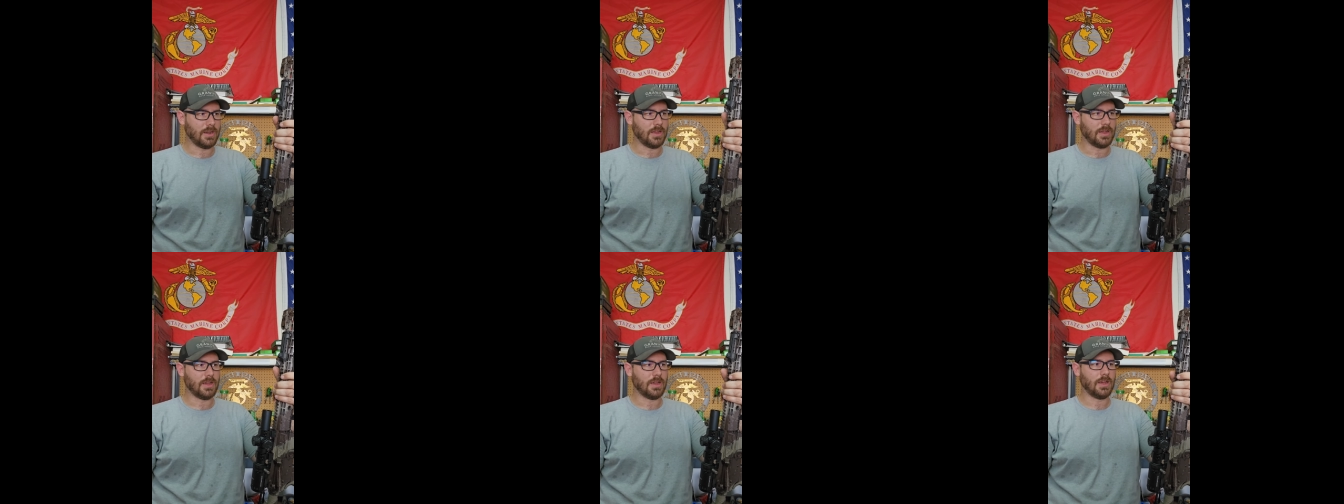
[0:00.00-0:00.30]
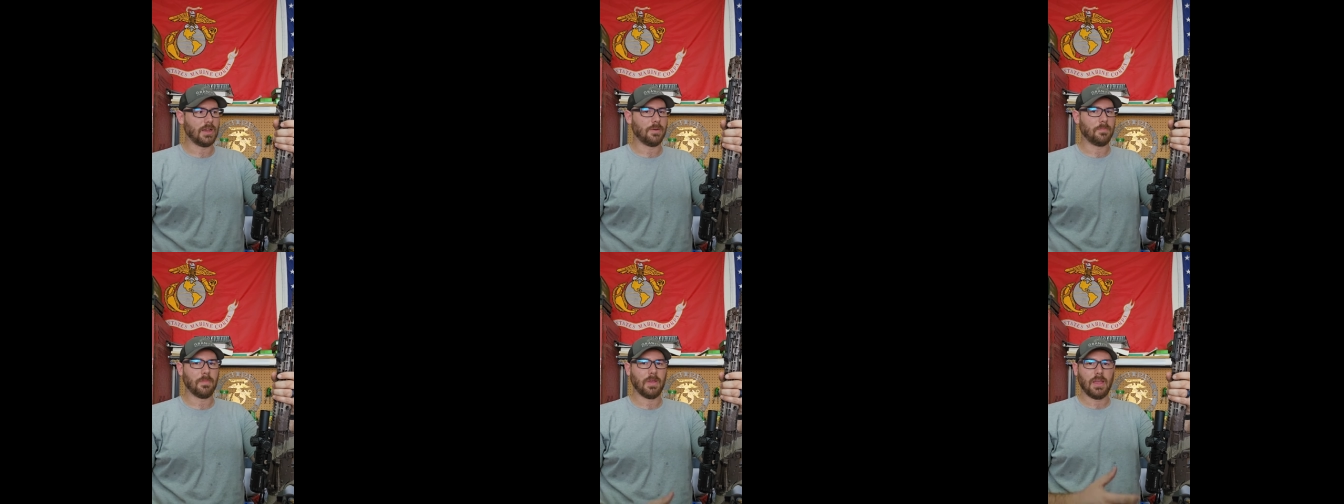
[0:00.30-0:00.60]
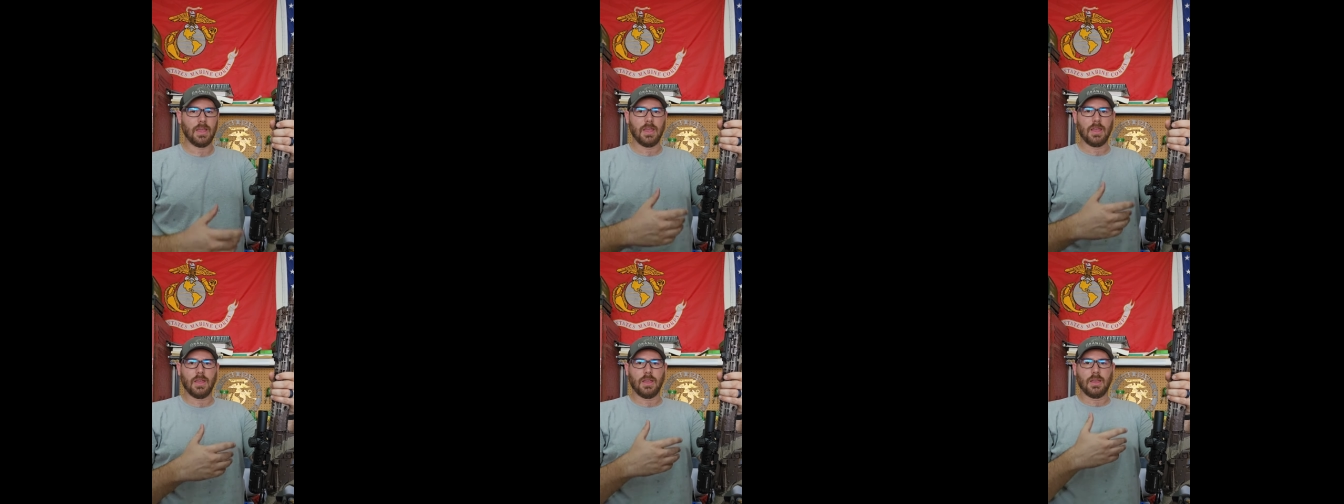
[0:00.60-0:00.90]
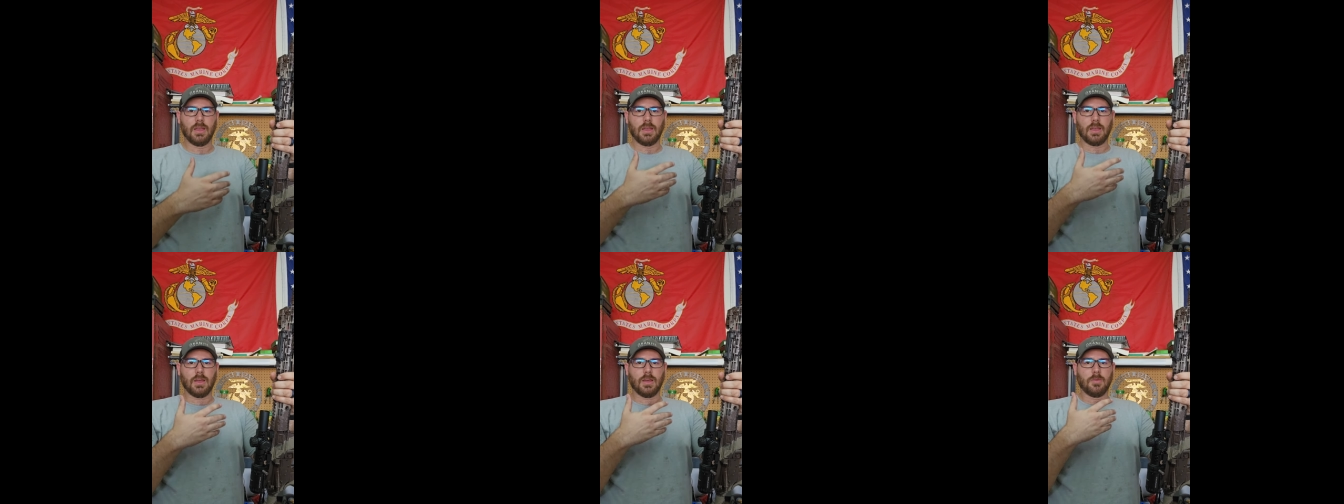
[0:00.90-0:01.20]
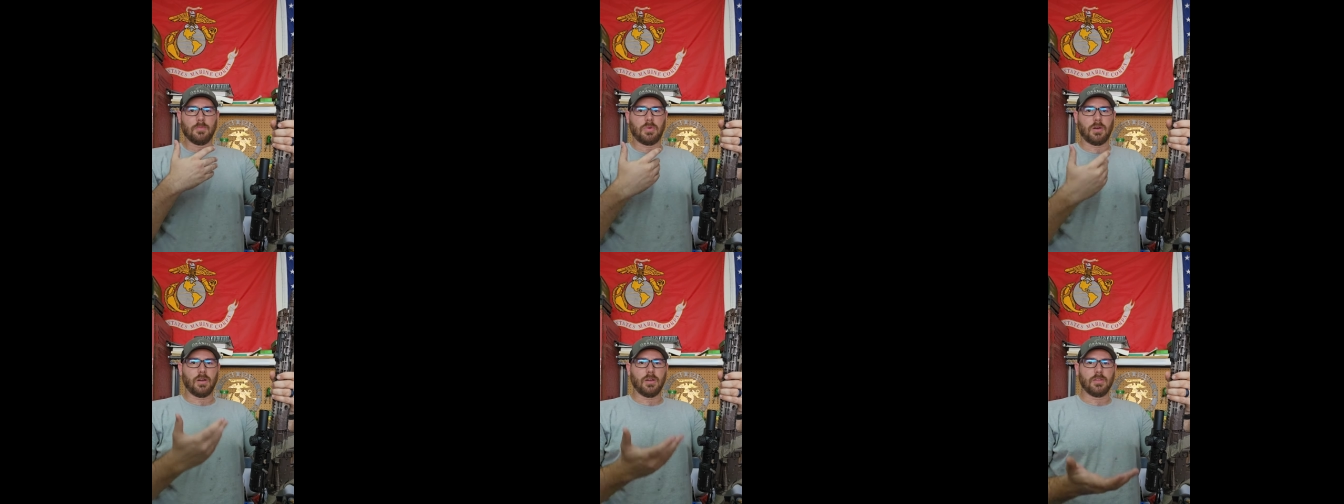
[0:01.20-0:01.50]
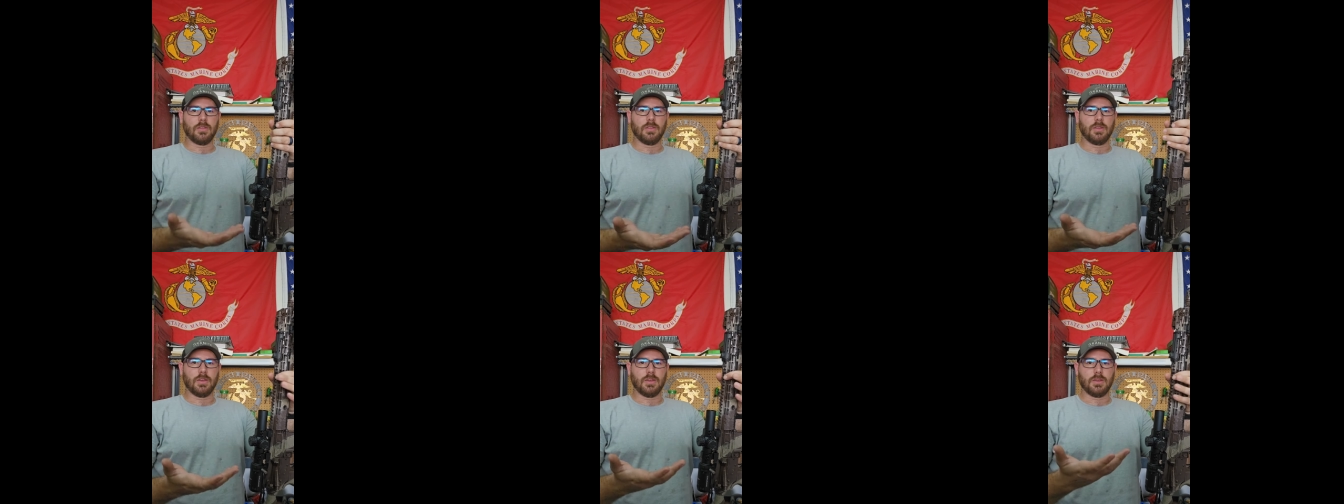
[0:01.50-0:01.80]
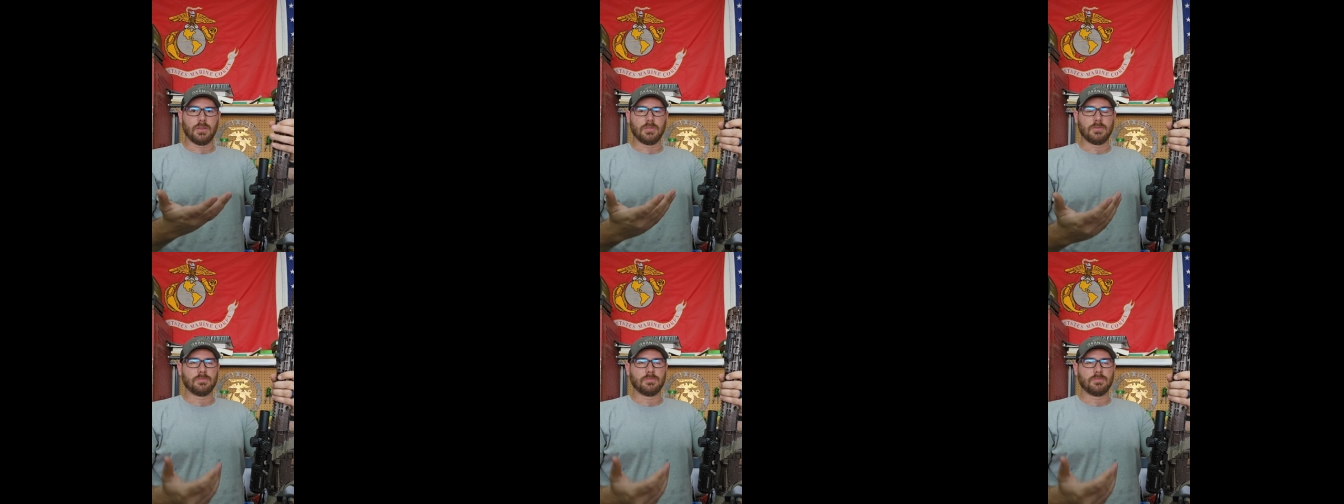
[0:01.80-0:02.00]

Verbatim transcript: Uh, part of the